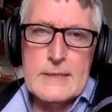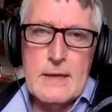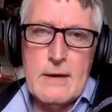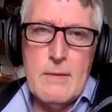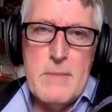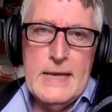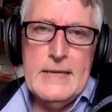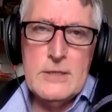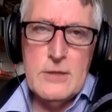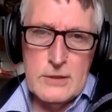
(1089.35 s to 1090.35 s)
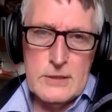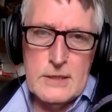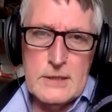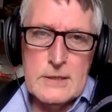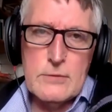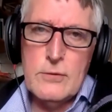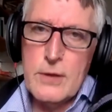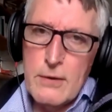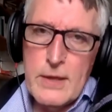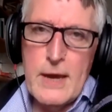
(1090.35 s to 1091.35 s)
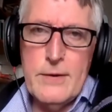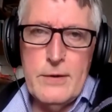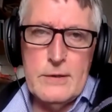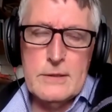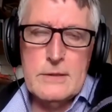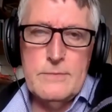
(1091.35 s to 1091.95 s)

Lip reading: there are many doctors, although they are not